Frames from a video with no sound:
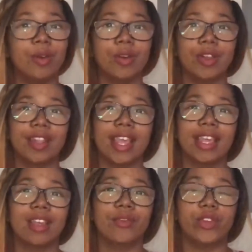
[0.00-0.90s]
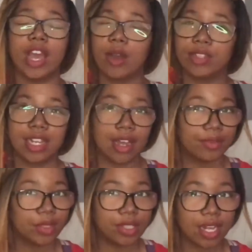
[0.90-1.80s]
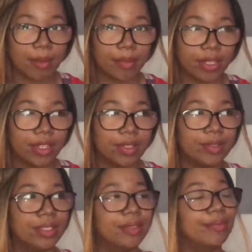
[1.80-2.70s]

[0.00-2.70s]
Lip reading: or like a few hours after it uploads.